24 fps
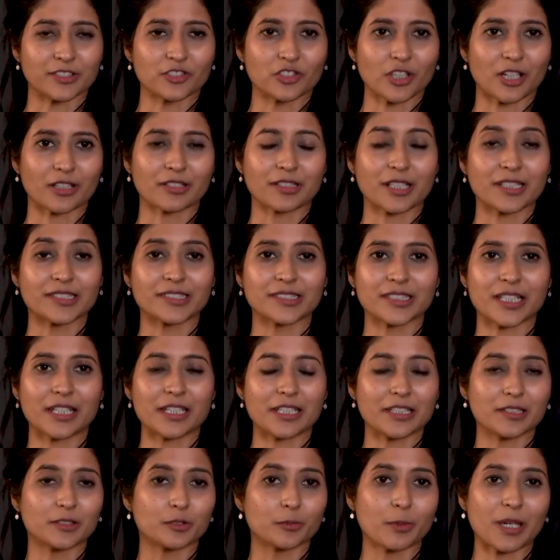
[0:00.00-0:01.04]
Chakras
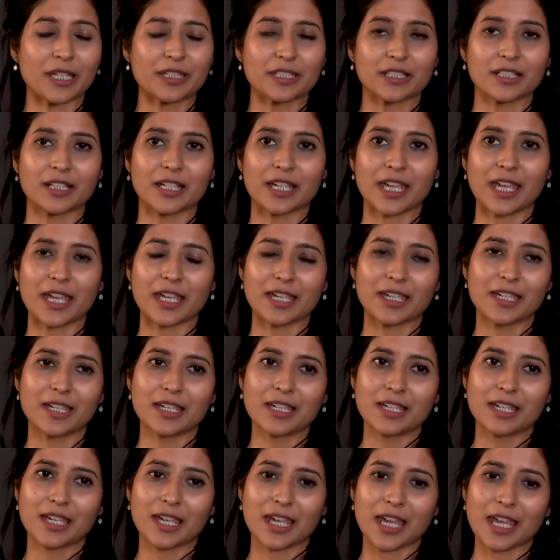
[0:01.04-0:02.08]
is where the
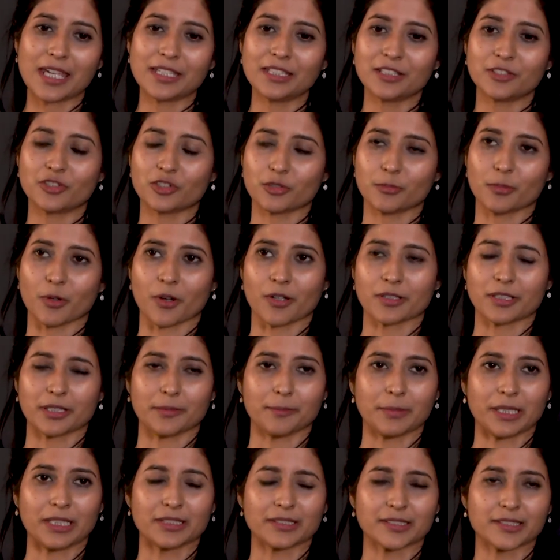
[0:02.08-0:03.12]
energy body
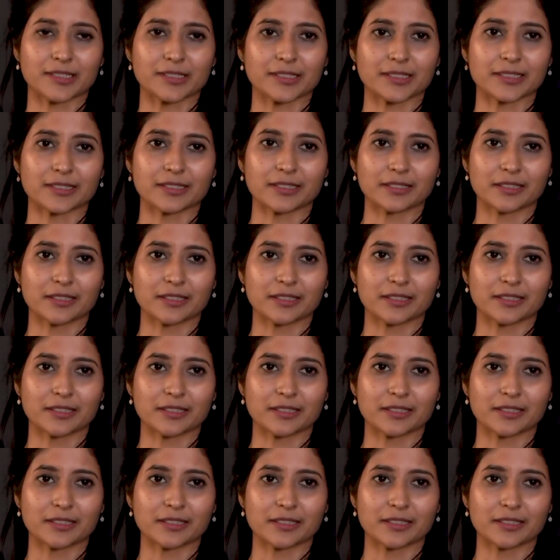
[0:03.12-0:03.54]
meets.